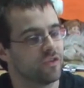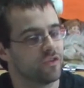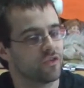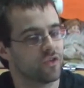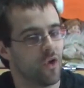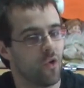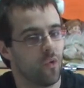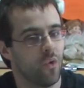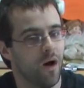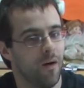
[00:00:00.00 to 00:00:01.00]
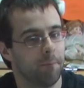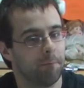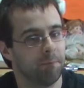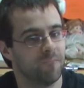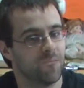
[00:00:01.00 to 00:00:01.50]
So,
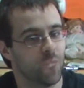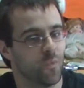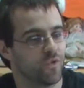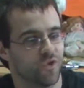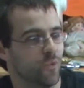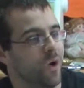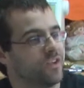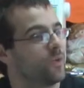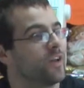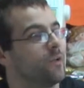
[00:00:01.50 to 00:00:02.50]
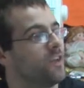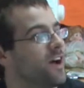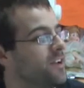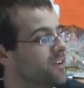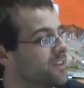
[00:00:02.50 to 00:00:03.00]
um, to what do I owe the
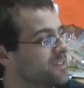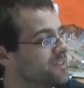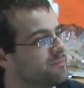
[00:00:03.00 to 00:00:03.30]
honor?